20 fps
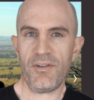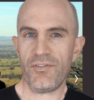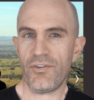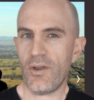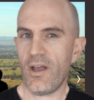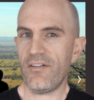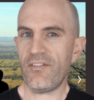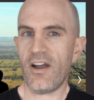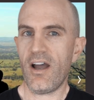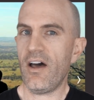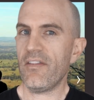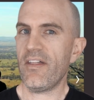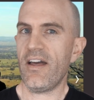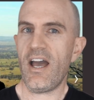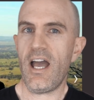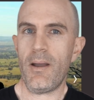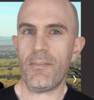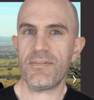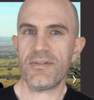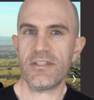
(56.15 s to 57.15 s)
If you have
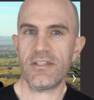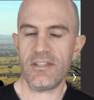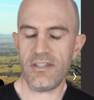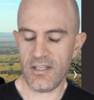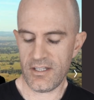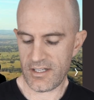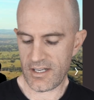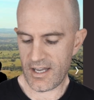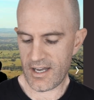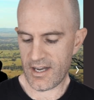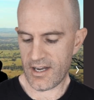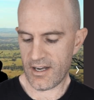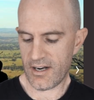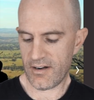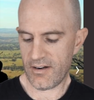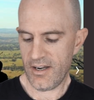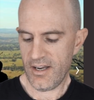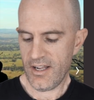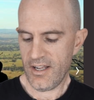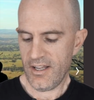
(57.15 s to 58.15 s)
other apps that
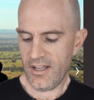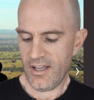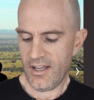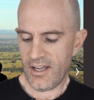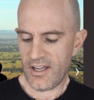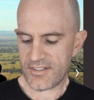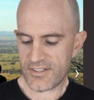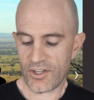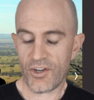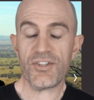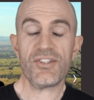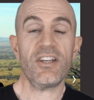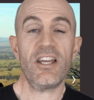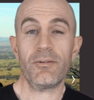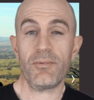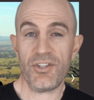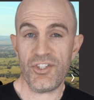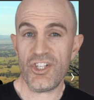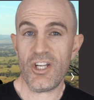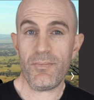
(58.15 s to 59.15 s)
are
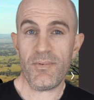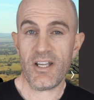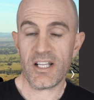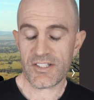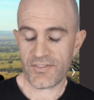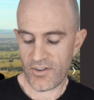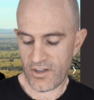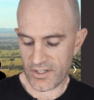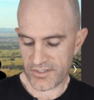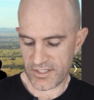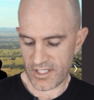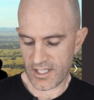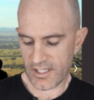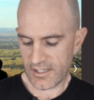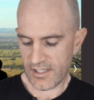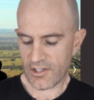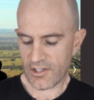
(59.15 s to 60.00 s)
associated with GPX files, you can